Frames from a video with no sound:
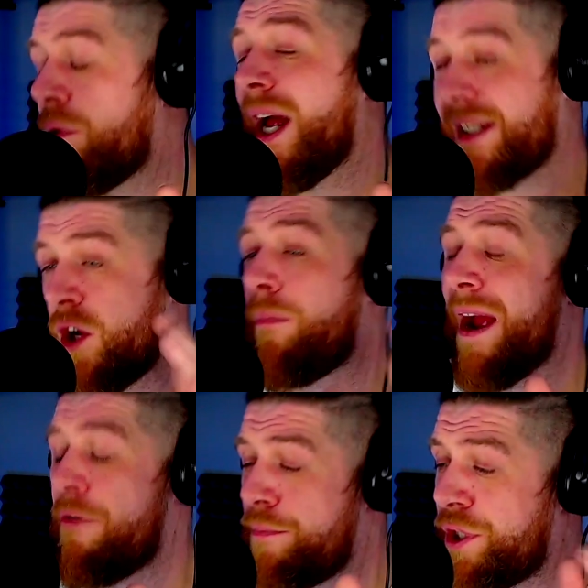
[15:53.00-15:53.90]
as I got
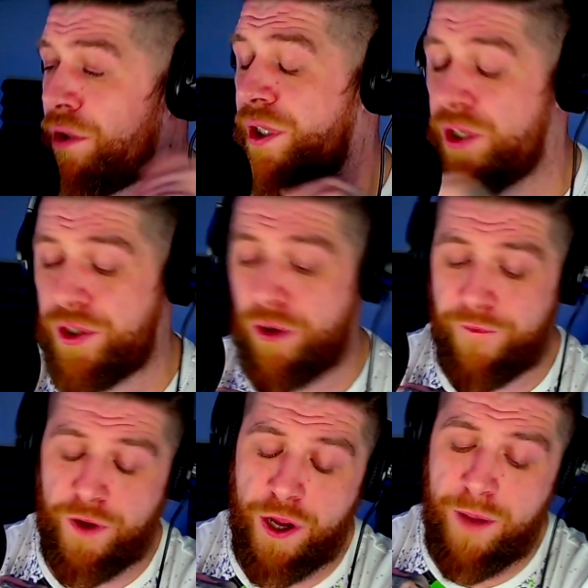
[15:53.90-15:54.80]
better at producing and
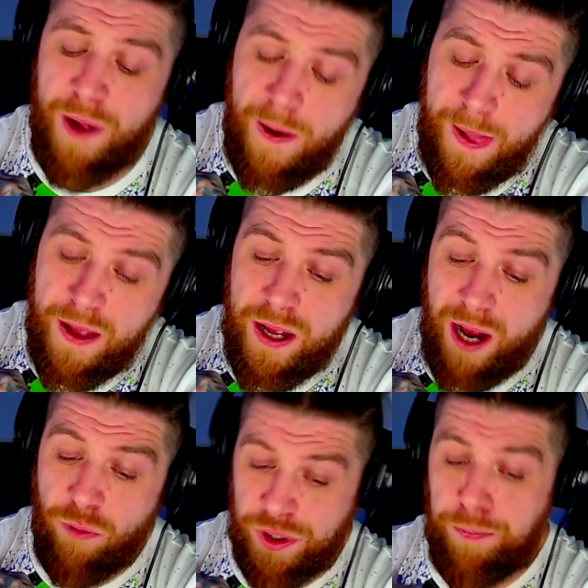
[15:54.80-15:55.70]
stuff, I
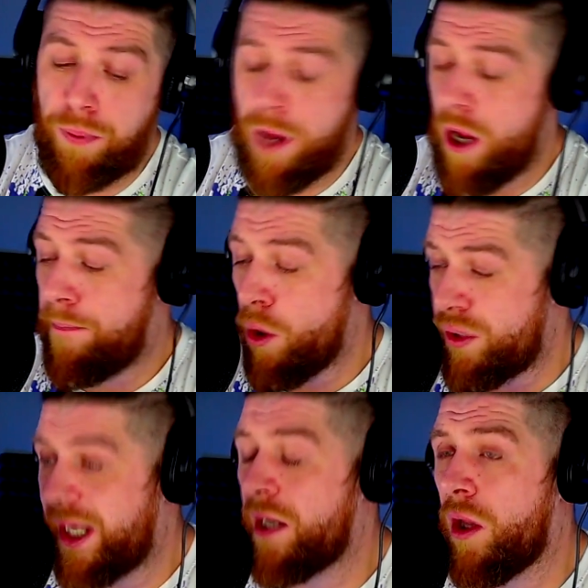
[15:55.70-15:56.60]
was
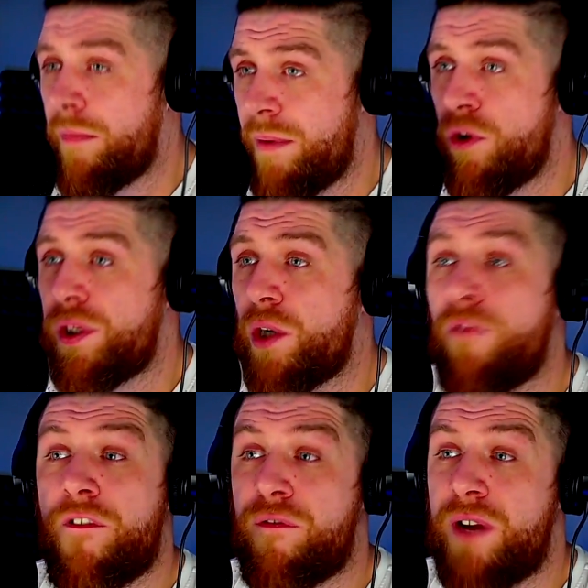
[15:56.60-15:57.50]
posting a lot of my music up
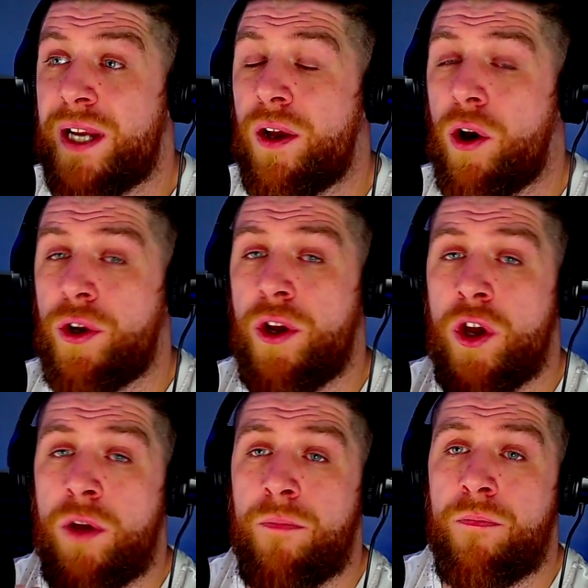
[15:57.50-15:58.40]
for free on
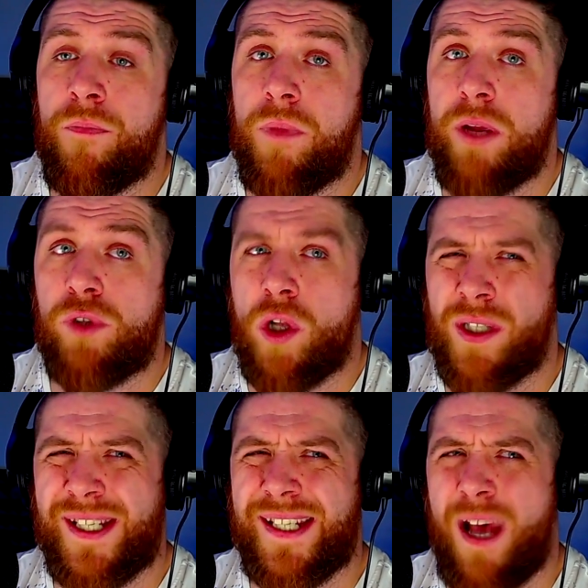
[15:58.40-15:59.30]
it was called
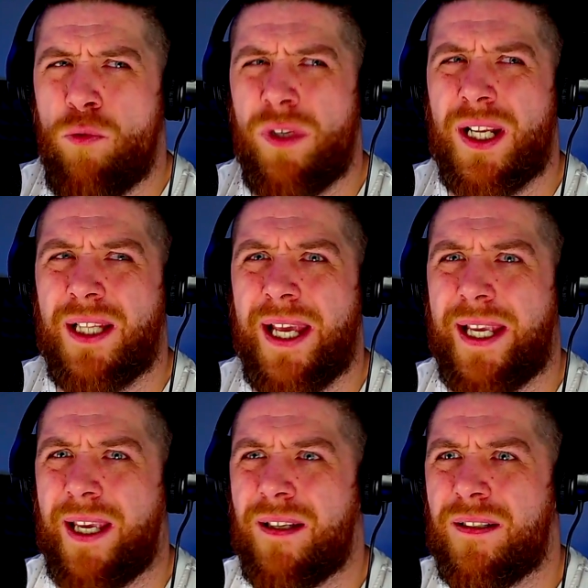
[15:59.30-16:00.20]

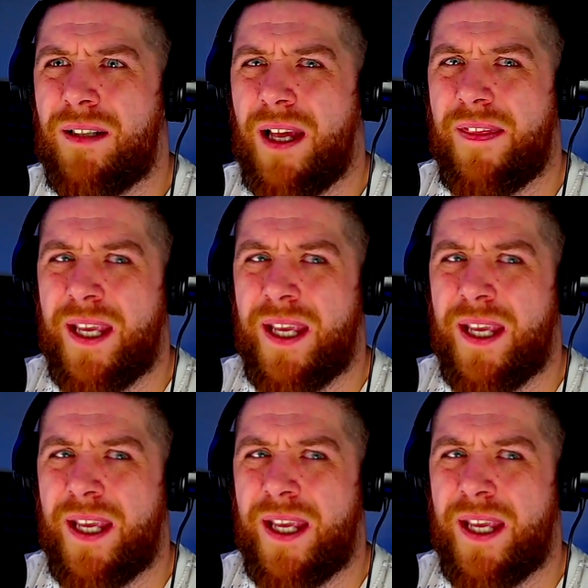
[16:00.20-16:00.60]
SoundClick, I think.